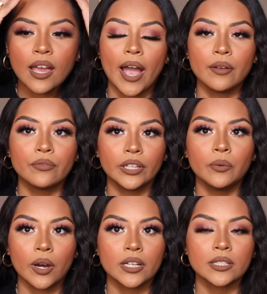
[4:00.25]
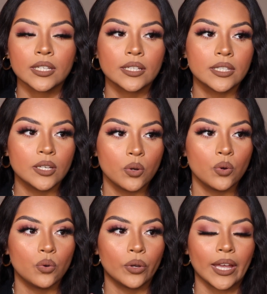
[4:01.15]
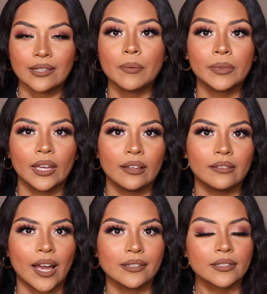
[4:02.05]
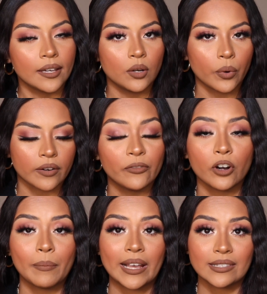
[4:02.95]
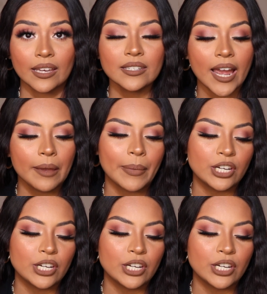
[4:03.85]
I really wanted to get something that's gonna work for my skin type,